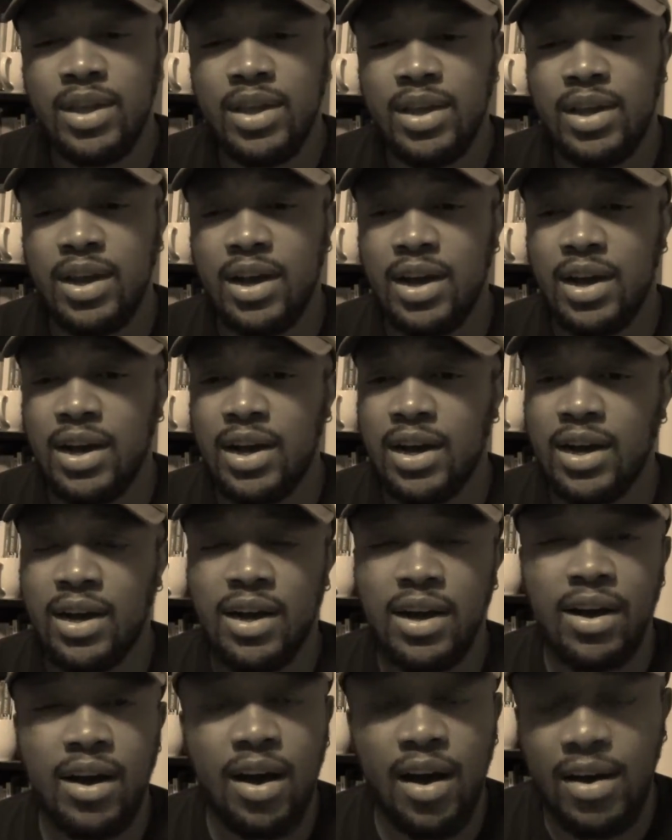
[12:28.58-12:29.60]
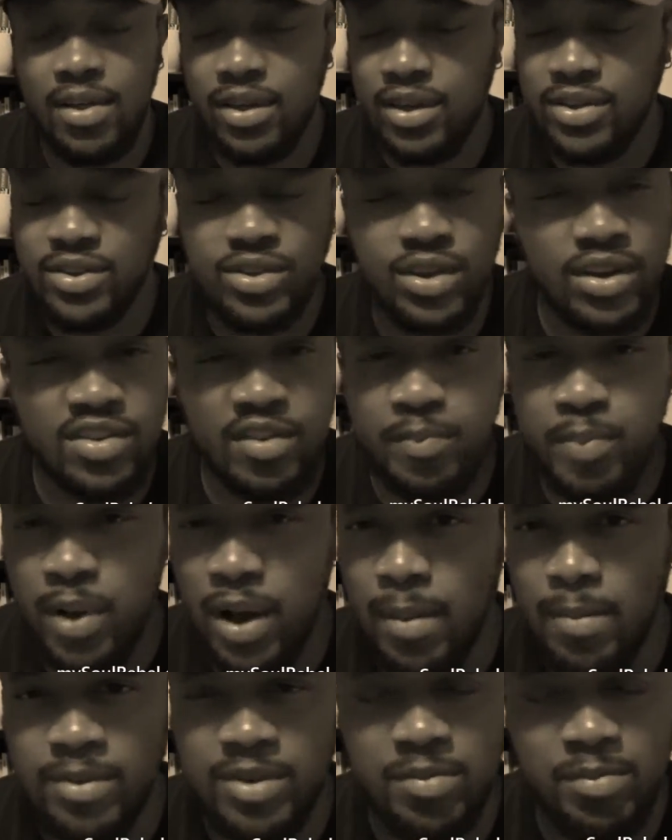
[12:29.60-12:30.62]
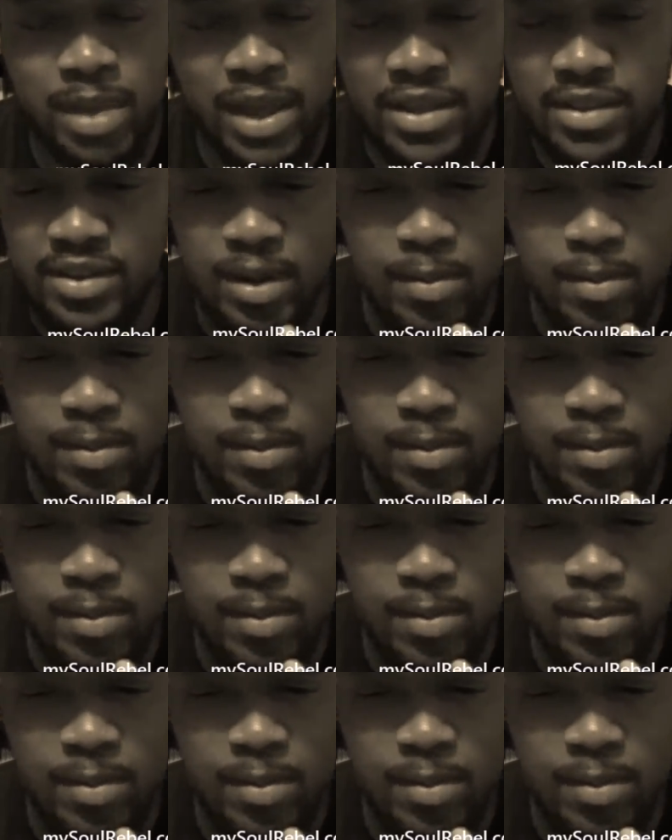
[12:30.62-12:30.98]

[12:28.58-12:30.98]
other sorts of problems, mental